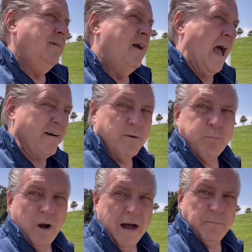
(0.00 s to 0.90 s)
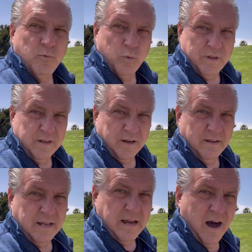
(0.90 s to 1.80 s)
having problems with the,
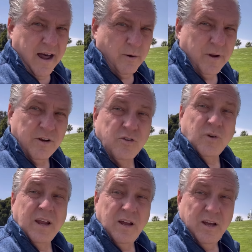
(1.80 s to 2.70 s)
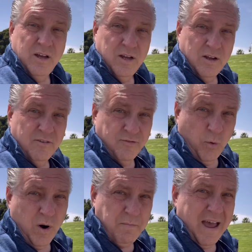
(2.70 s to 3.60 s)
the auto industry.
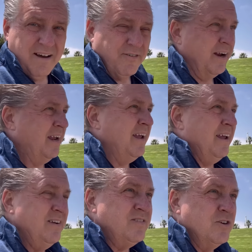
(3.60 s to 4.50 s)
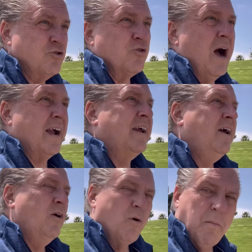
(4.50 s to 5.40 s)
Ford Maverick is the truck.
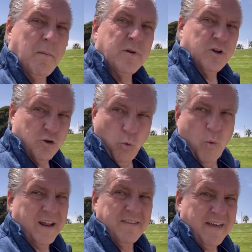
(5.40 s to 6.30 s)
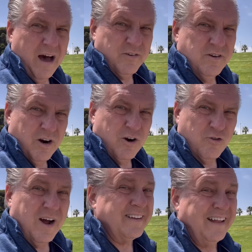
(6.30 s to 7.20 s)
Remember their $20,000
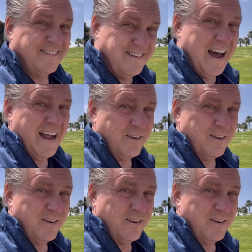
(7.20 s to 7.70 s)
truck? That's not